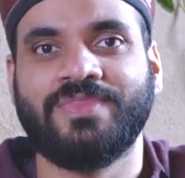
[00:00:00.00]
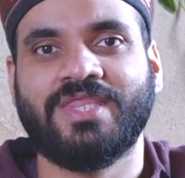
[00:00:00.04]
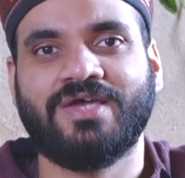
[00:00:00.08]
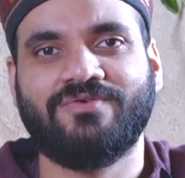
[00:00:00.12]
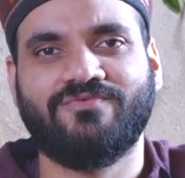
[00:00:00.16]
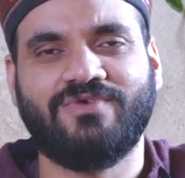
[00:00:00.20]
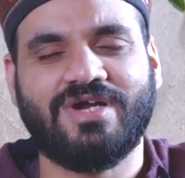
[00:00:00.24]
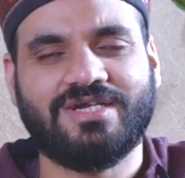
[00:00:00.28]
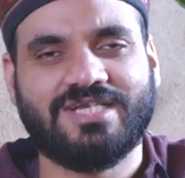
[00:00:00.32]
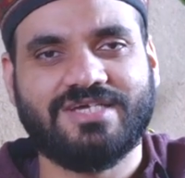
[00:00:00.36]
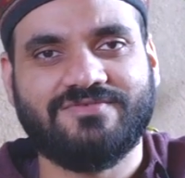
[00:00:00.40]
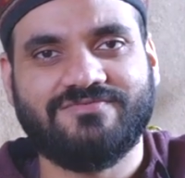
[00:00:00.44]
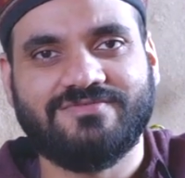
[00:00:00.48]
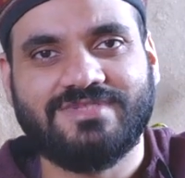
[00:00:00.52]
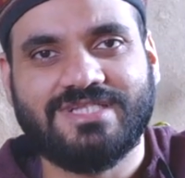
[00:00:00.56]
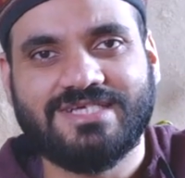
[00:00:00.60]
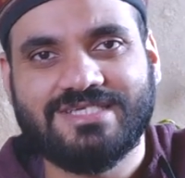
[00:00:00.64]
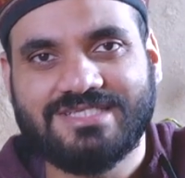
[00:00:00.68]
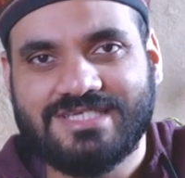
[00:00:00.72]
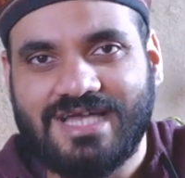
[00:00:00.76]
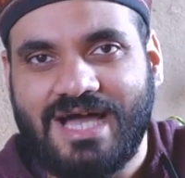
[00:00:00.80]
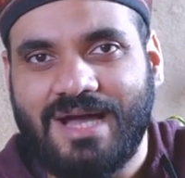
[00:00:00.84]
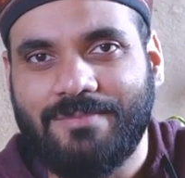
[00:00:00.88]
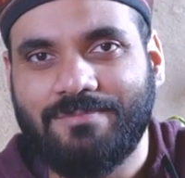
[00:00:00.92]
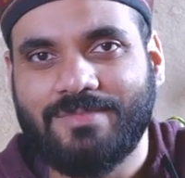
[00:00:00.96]
What if
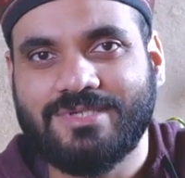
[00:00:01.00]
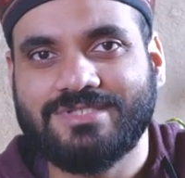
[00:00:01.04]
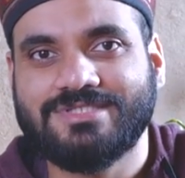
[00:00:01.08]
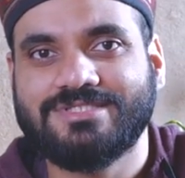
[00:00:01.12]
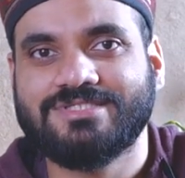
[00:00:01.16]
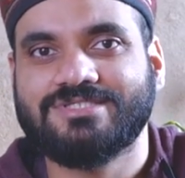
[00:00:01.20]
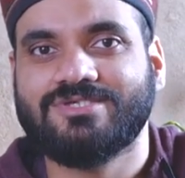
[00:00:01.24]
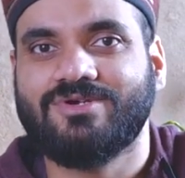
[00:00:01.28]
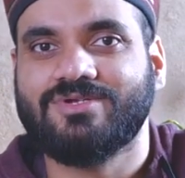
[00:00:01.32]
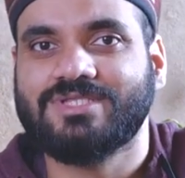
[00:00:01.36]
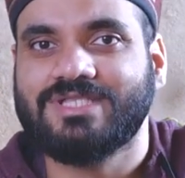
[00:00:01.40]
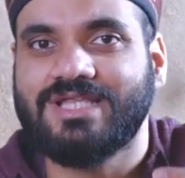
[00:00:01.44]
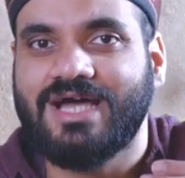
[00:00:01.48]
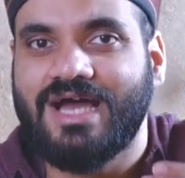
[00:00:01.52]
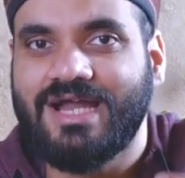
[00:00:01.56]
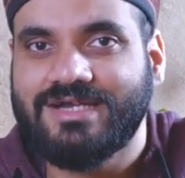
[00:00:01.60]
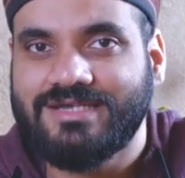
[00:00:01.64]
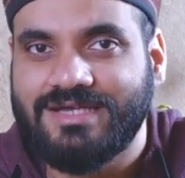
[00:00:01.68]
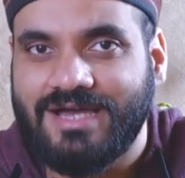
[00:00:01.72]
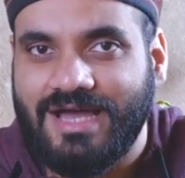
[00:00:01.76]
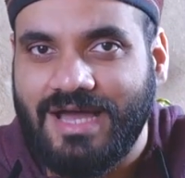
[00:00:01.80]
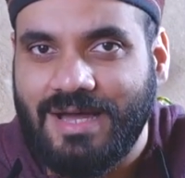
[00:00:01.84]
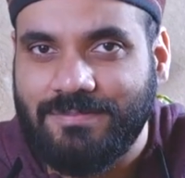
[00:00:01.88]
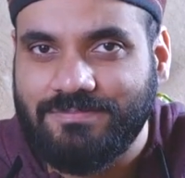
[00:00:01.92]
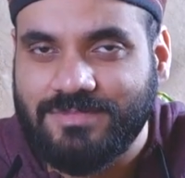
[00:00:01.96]
this happens or
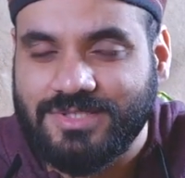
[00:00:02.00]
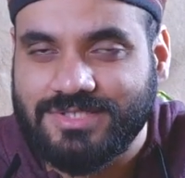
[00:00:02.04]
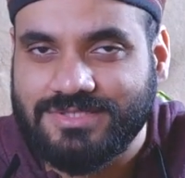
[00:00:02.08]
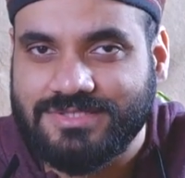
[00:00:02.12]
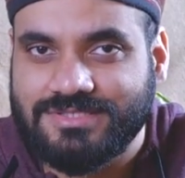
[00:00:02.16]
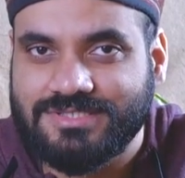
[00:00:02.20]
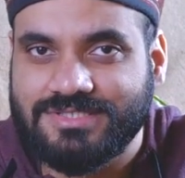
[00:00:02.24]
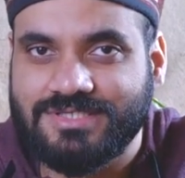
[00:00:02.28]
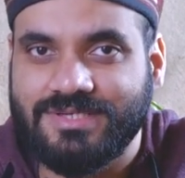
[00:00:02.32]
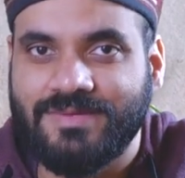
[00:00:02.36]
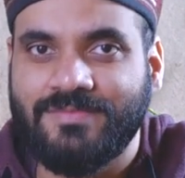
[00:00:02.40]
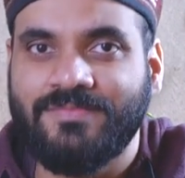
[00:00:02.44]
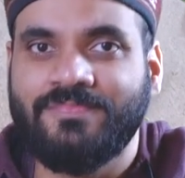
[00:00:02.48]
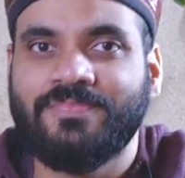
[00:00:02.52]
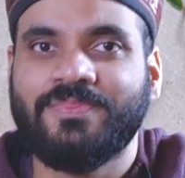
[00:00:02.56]
that happens?